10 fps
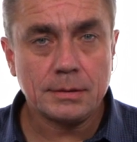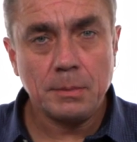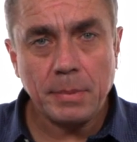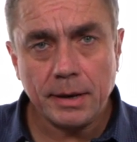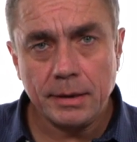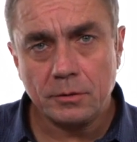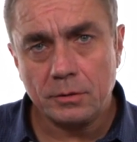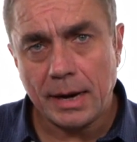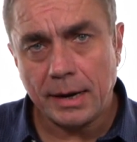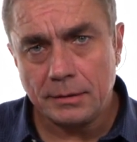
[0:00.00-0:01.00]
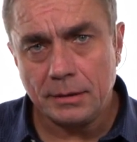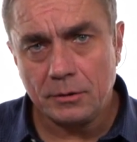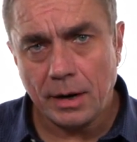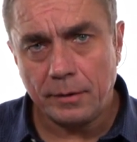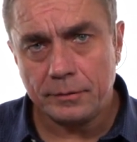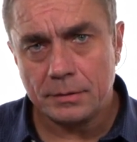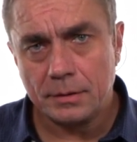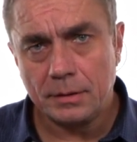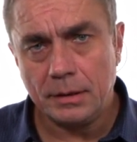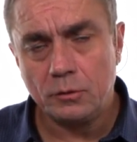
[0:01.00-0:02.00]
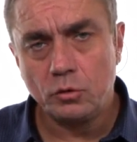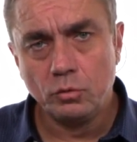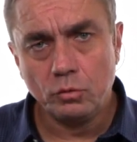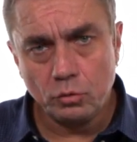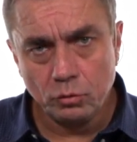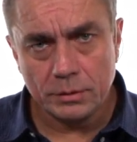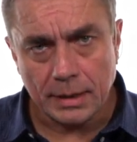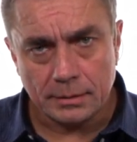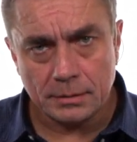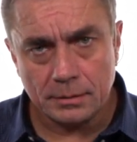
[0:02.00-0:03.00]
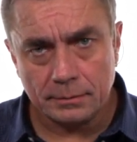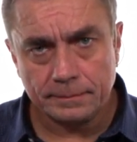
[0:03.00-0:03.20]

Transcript: separates the directed graphs into two sets.